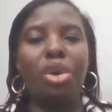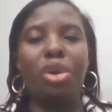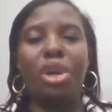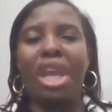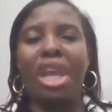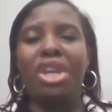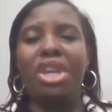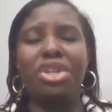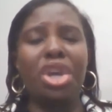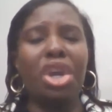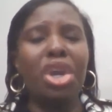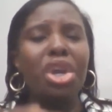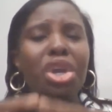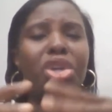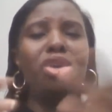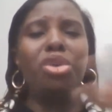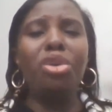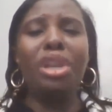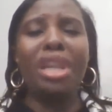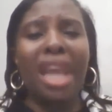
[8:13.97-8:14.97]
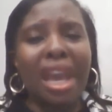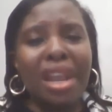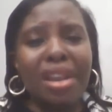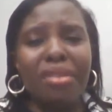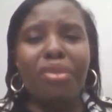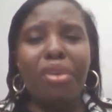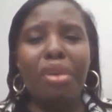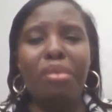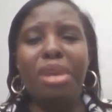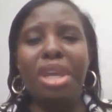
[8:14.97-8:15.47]
knowledge, you
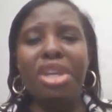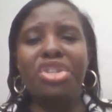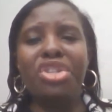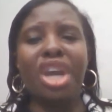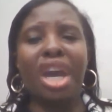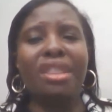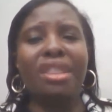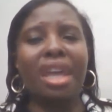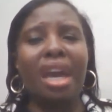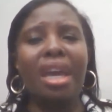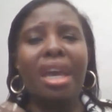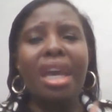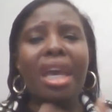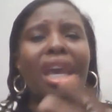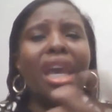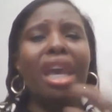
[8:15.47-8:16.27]
learn from each other,